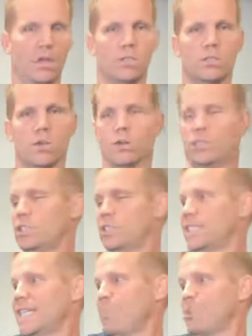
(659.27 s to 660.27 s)
So
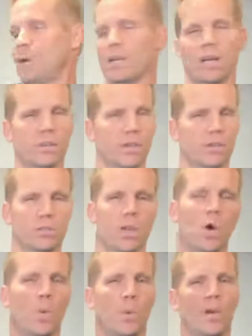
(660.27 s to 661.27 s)
just separating all those.
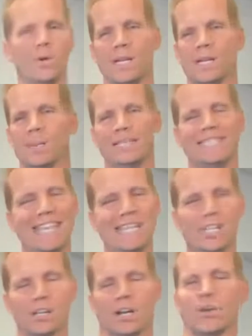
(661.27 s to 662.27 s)
We need to be
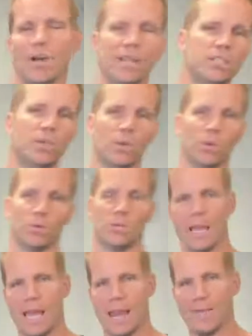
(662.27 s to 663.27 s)
teaching our grade
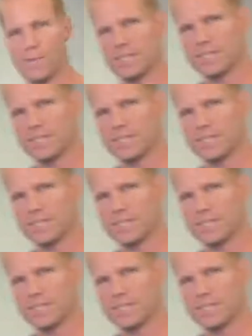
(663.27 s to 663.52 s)
schoolers every